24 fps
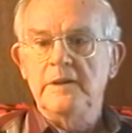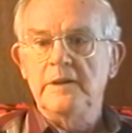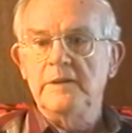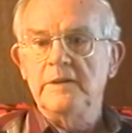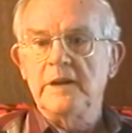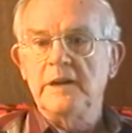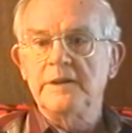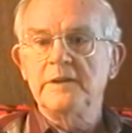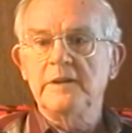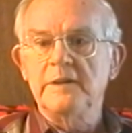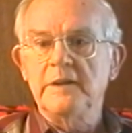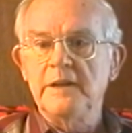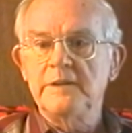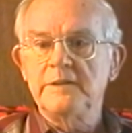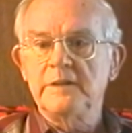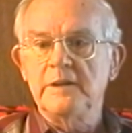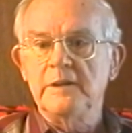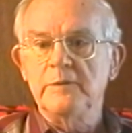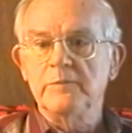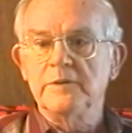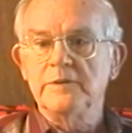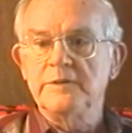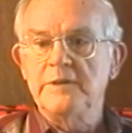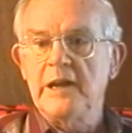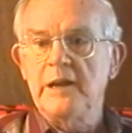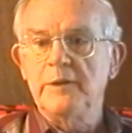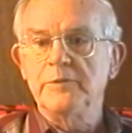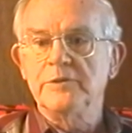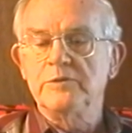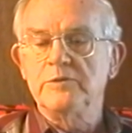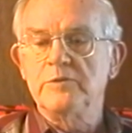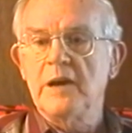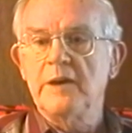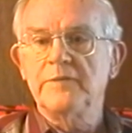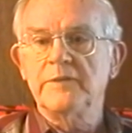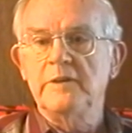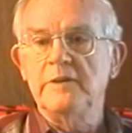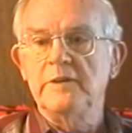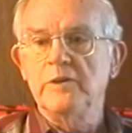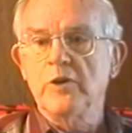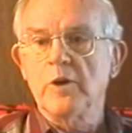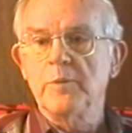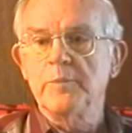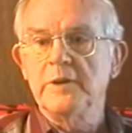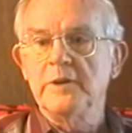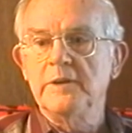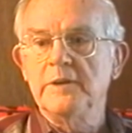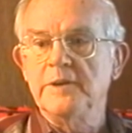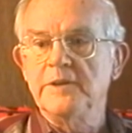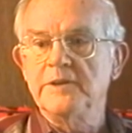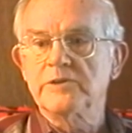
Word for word: Then 1918, when Dad was drafted in the Army,